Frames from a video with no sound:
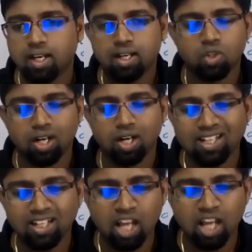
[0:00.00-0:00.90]
So
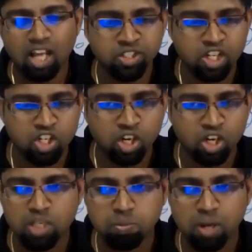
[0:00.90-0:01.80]
later there will be
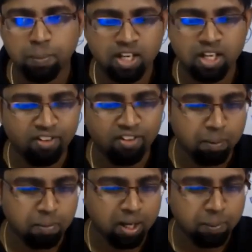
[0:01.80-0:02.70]
section-wise papers and final
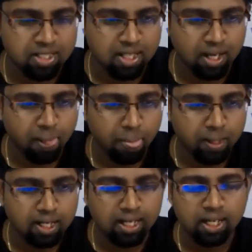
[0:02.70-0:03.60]
papers there.
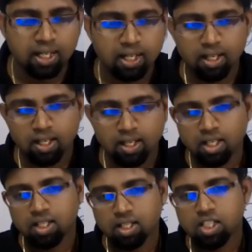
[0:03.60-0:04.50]
Clear?
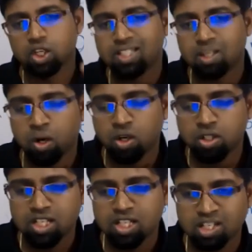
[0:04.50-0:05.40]
So that's about
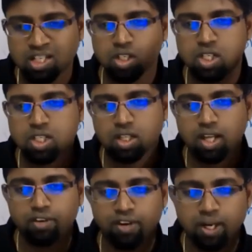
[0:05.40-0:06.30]
this. That's about this.
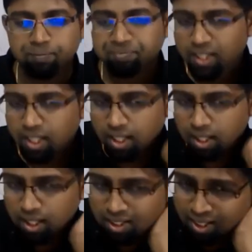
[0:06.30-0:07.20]
Right? Fine.
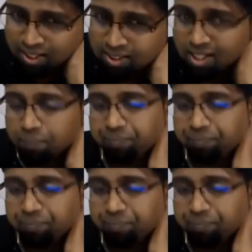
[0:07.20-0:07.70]
The next thing,